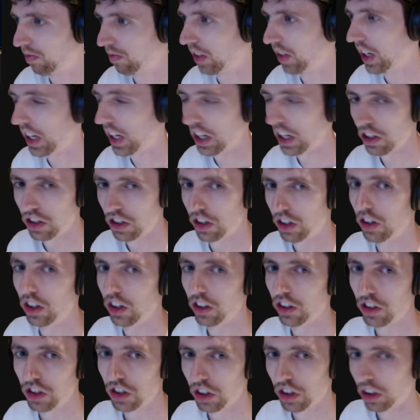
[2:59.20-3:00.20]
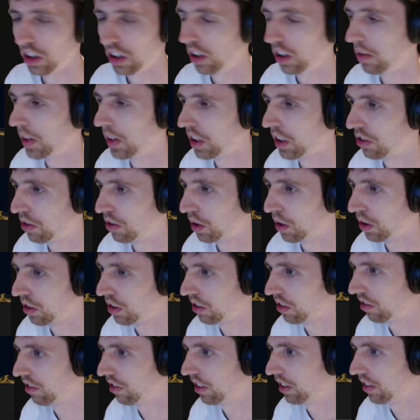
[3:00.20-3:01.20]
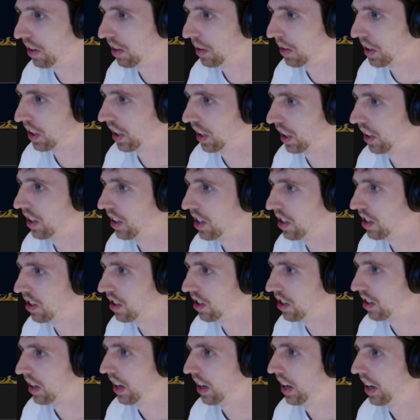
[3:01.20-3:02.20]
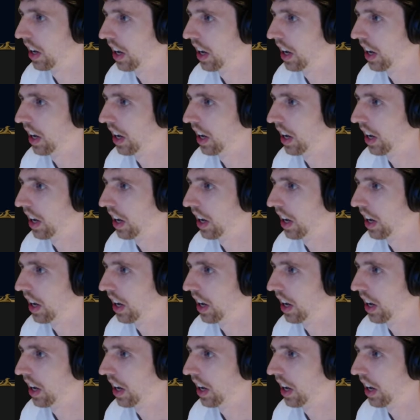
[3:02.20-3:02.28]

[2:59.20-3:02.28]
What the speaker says: in case you're not sure how much 450% is.